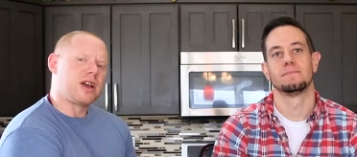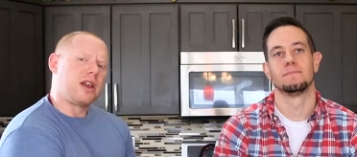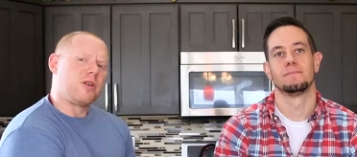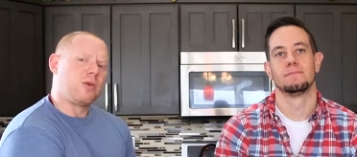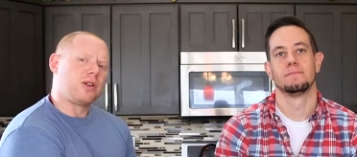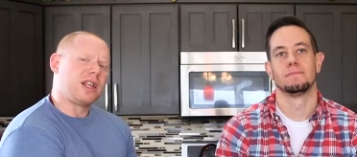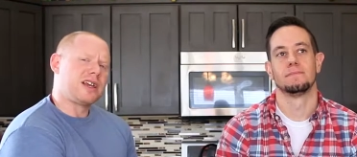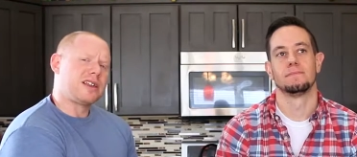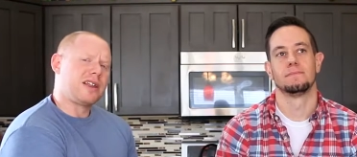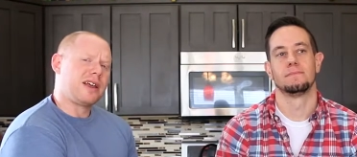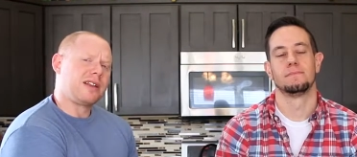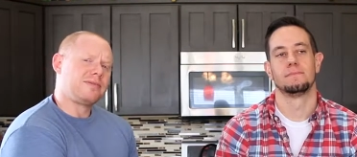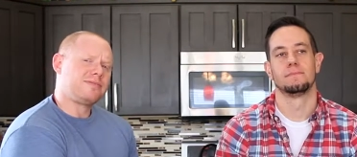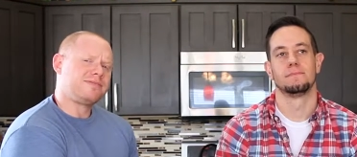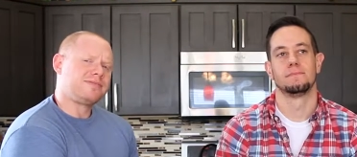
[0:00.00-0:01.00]
Speaker 1: kind of want like
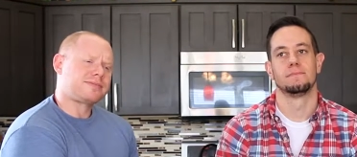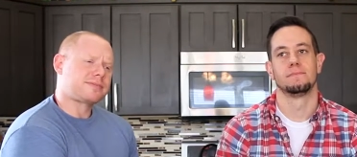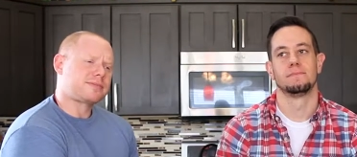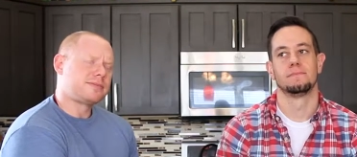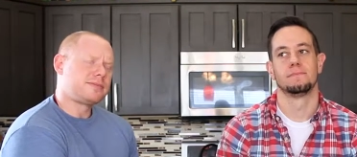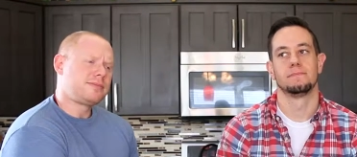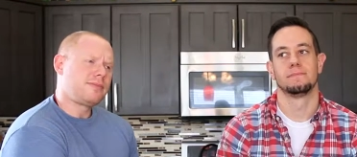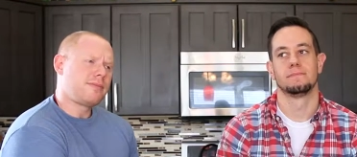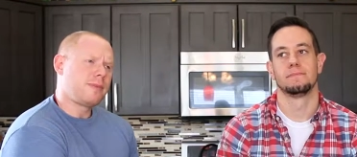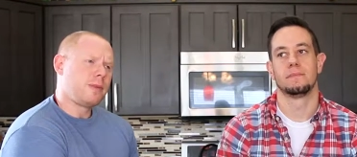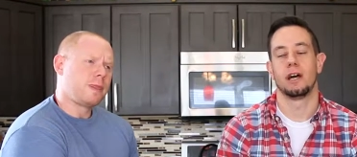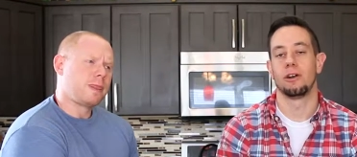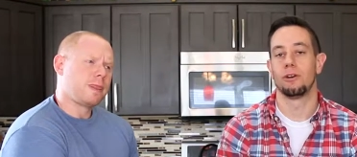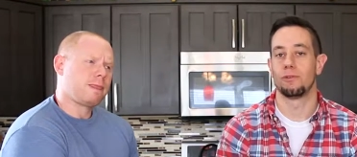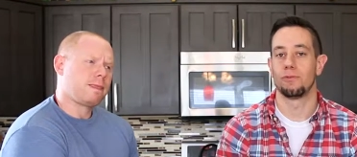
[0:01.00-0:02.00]
that
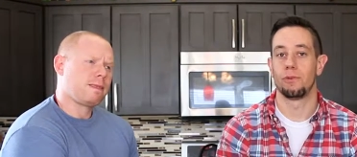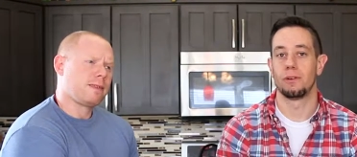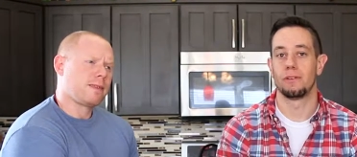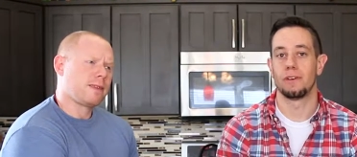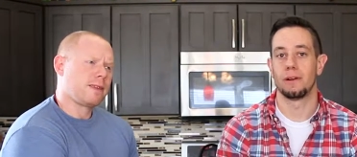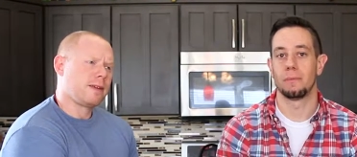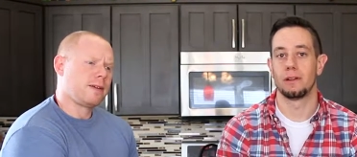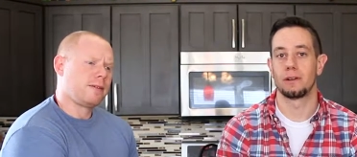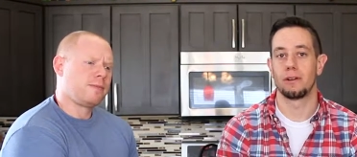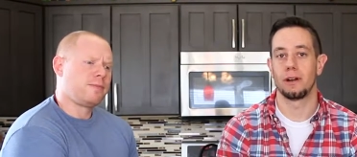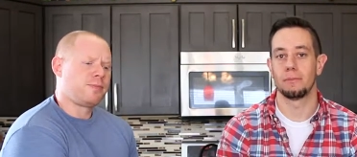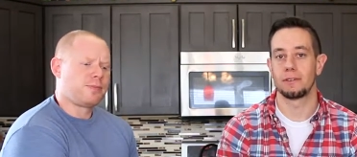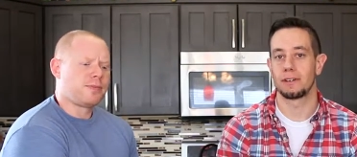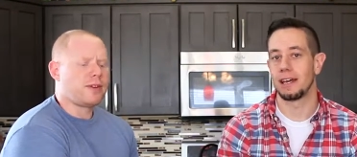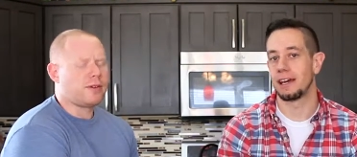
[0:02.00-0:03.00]
145
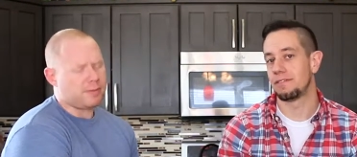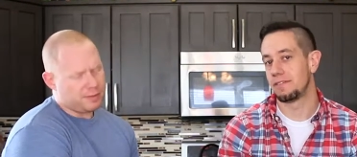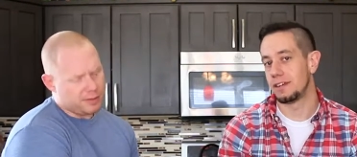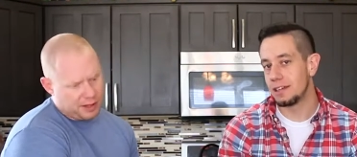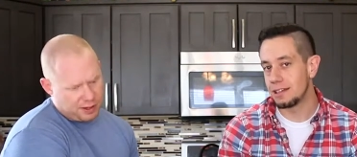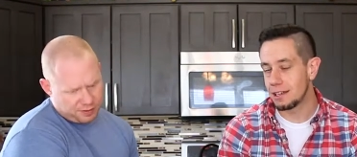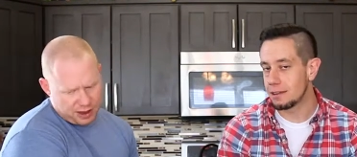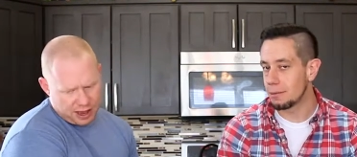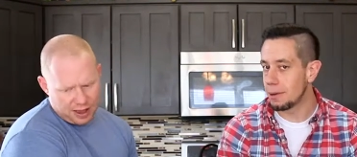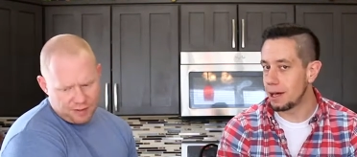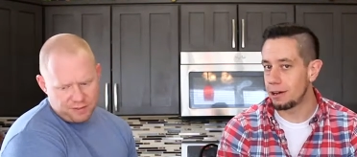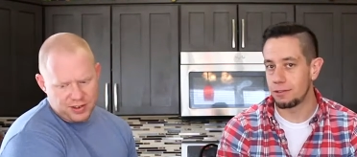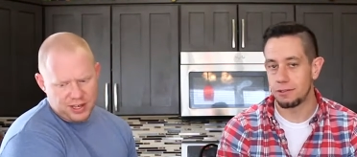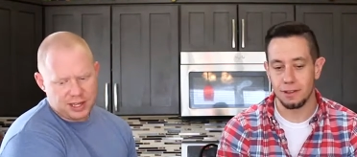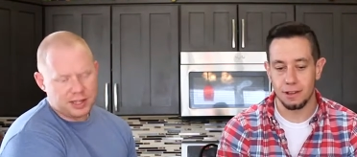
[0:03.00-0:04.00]
milligrams of caffeine of that the caffeine
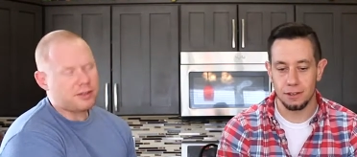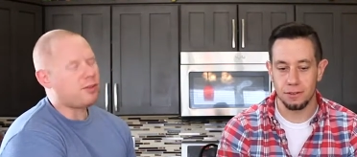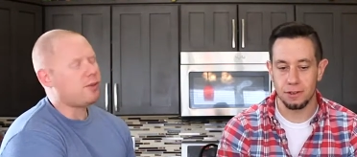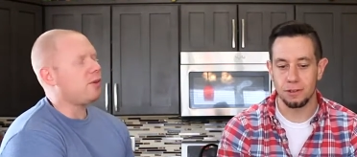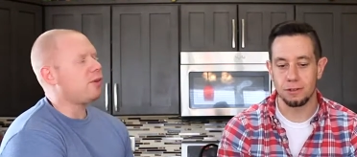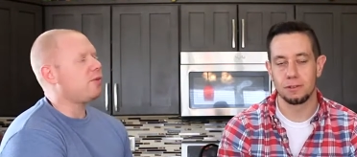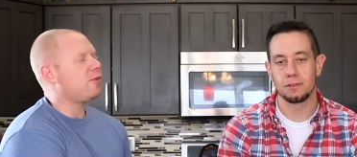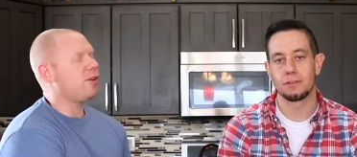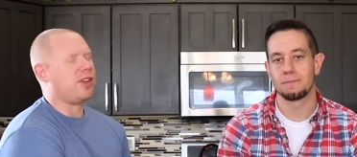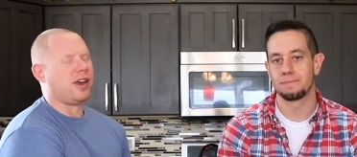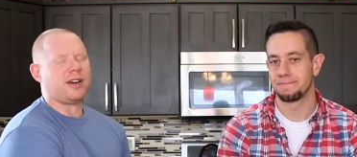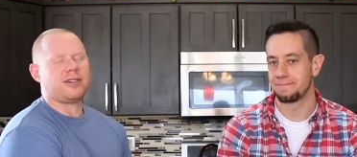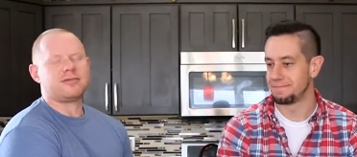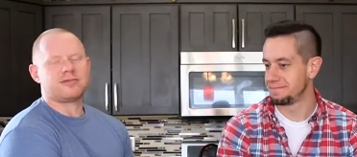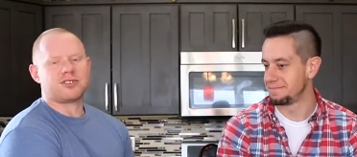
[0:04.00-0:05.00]
bottle delivers
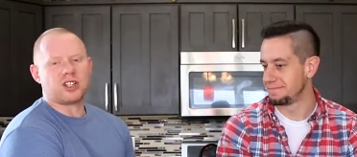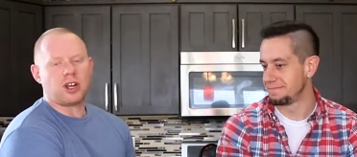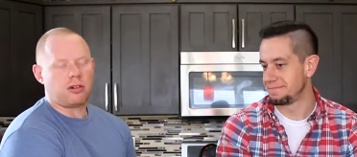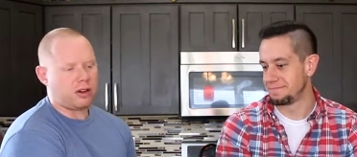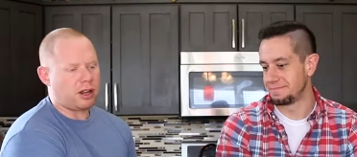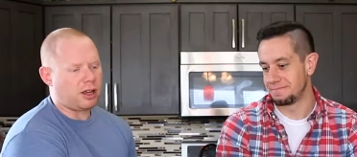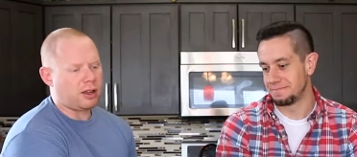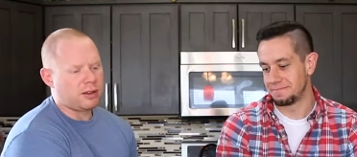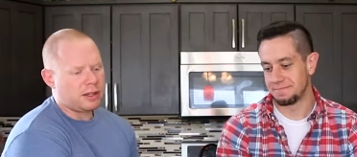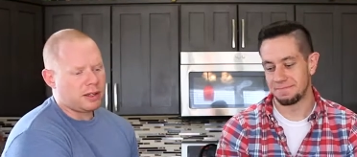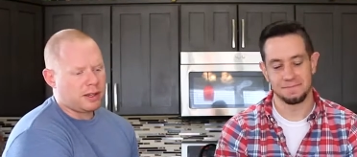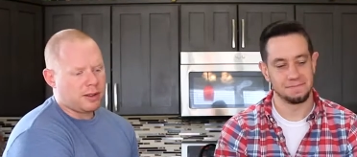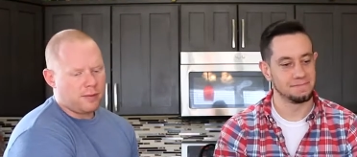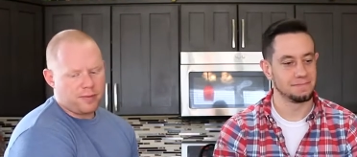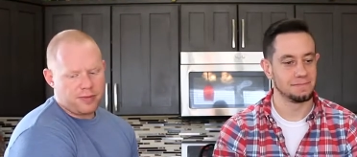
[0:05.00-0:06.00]
without soda,
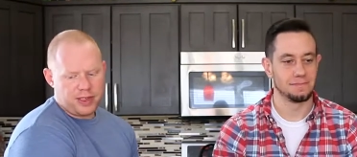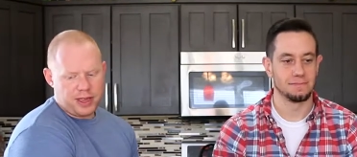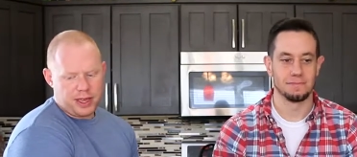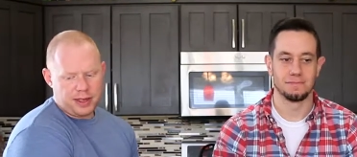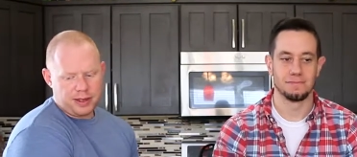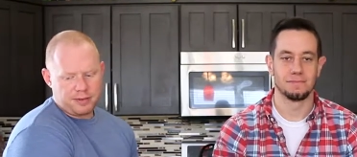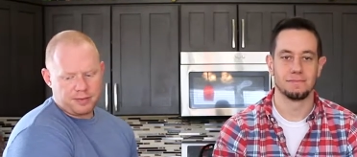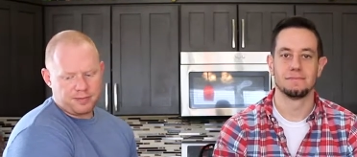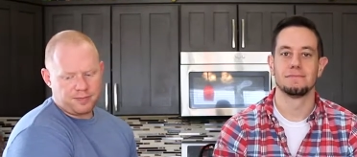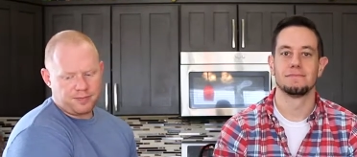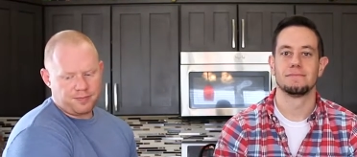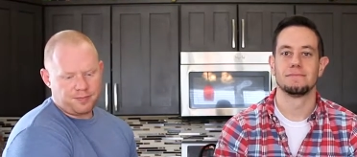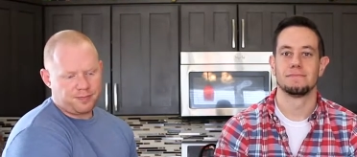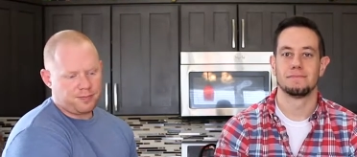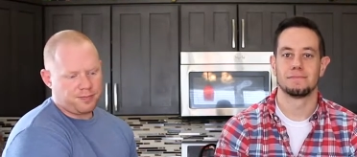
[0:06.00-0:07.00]

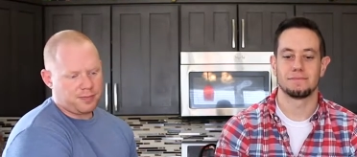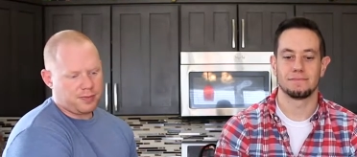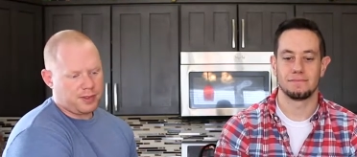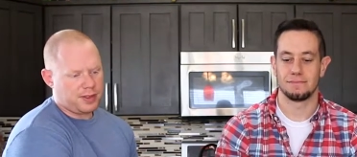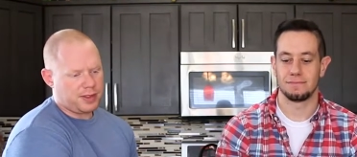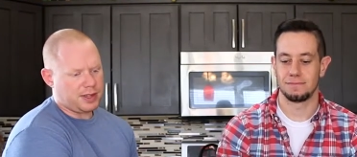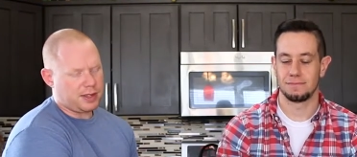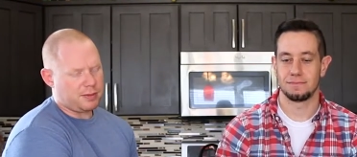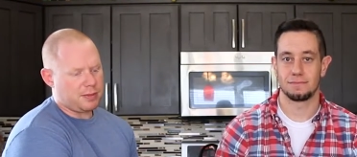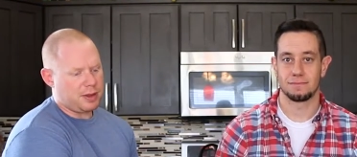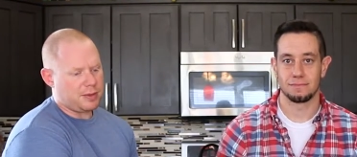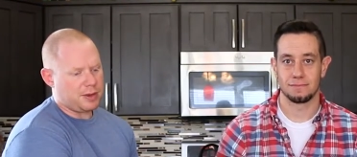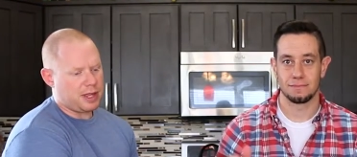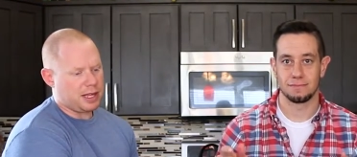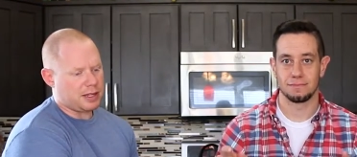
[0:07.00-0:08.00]
then I think
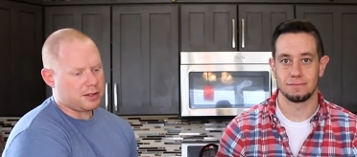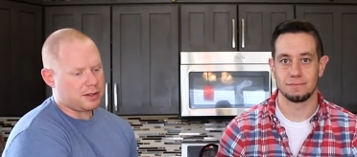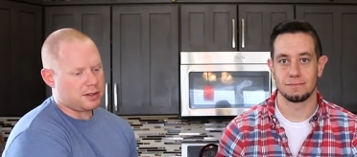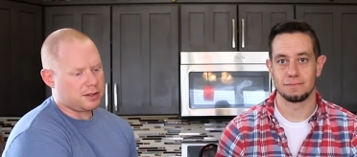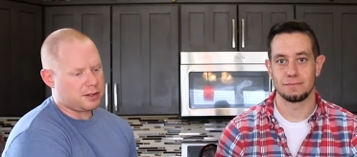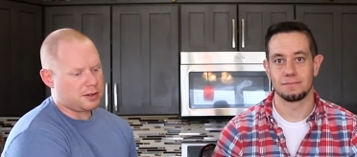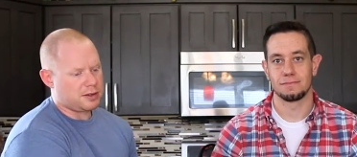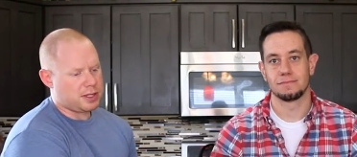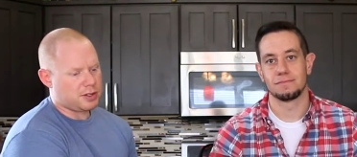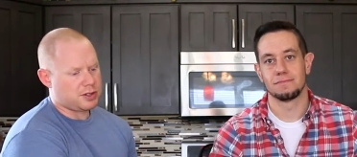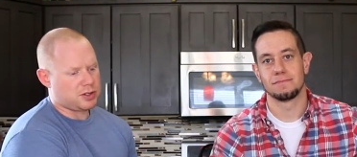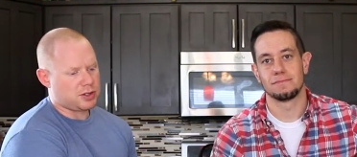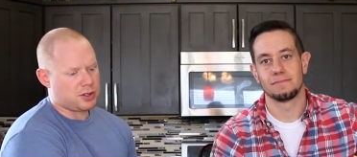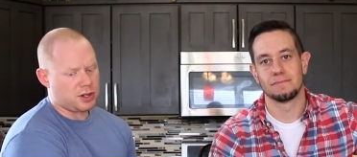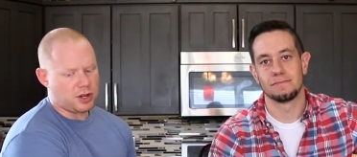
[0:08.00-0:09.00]
maybe that's
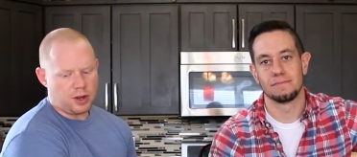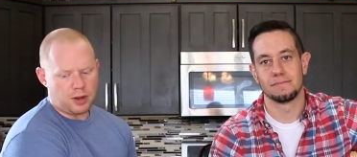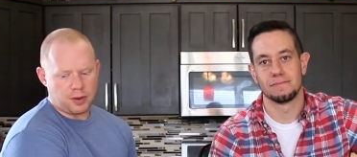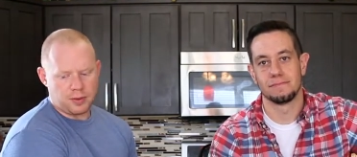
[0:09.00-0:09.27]
that's good to go.